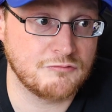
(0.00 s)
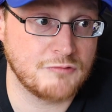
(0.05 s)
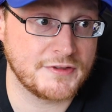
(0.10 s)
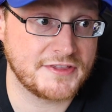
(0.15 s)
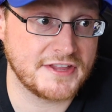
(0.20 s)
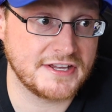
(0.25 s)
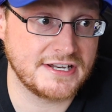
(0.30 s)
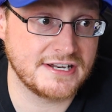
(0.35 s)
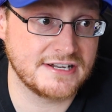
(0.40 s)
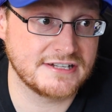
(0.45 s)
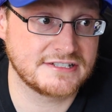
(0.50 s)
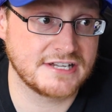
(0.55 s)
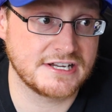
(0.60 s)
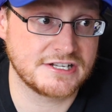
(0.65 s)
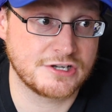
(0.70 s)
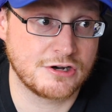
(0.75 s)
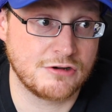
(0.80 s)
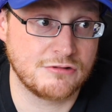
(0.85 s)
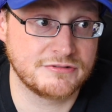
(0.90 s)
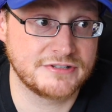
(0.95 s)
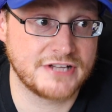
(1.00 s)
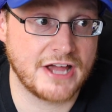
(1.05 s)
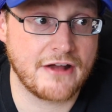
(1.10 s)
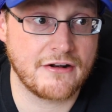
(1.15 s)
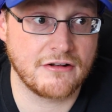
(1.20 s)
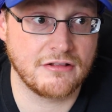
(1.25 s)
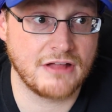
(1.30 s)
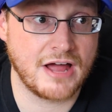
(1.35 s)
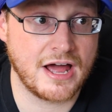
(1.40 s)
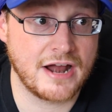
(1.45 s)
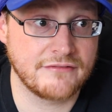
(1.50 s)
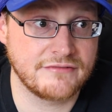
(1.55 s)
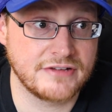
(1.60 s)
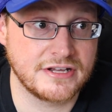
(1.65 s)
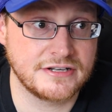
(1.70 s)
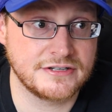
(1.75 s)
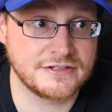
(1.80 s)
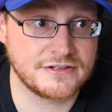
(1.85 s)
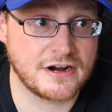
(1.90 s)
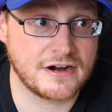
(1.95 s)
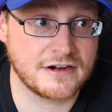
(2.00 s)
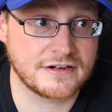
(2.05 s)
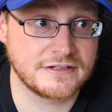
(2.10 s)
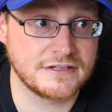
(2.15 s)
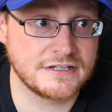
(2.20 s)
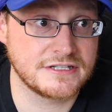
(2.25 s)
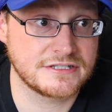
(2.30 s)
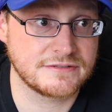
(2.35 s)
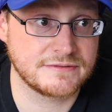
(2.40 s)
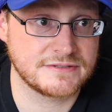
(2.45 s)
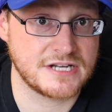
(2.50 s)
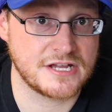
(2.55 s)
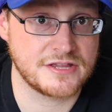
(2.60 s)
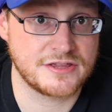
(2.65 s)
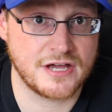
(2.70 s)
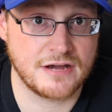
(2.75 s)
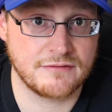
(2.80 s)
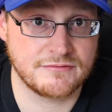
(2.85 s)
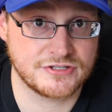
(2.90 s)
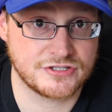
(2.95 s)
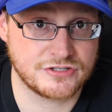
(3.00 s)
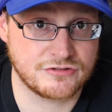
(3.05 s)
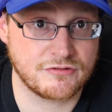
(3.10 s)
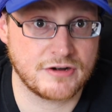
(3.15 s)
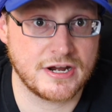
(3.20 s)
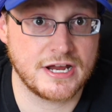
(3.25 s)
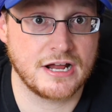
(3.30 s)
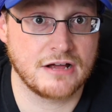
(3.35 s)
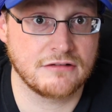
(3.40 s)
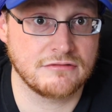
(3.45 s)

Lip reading: What they did is they toned down a lot of it in Darkness, which I thought was great.